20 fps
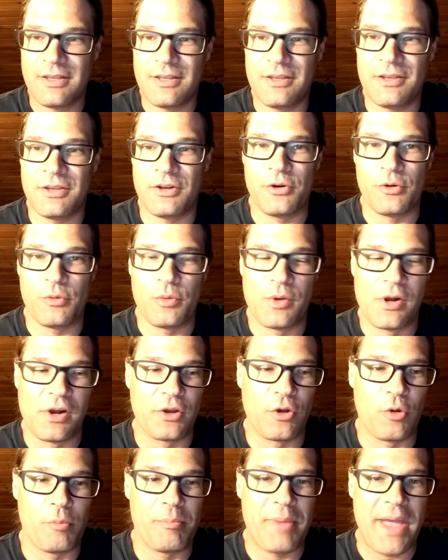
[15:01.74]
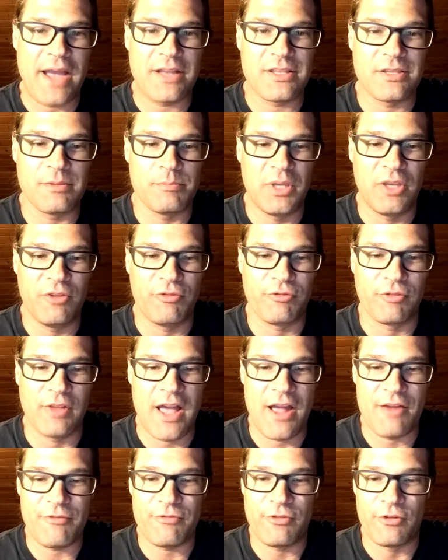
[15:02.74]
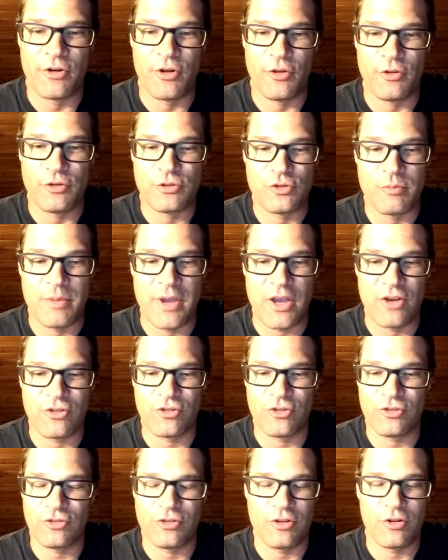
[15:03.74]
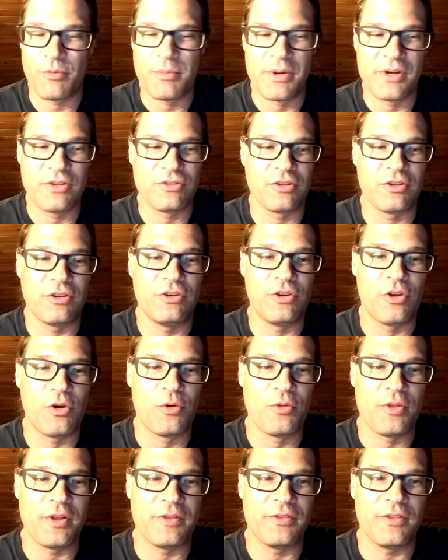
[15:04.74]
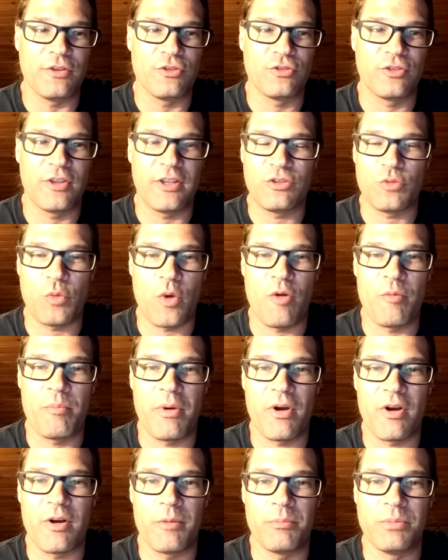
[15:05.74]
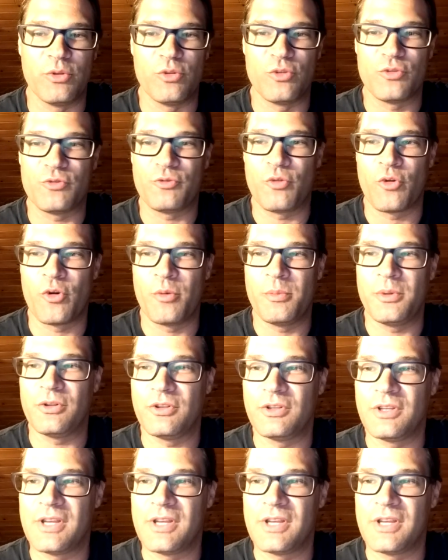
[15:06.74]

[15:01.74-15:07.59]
we're going to go back to B flat for another 2 measures, and nobody's going to know that there's the 12-bar blues formula.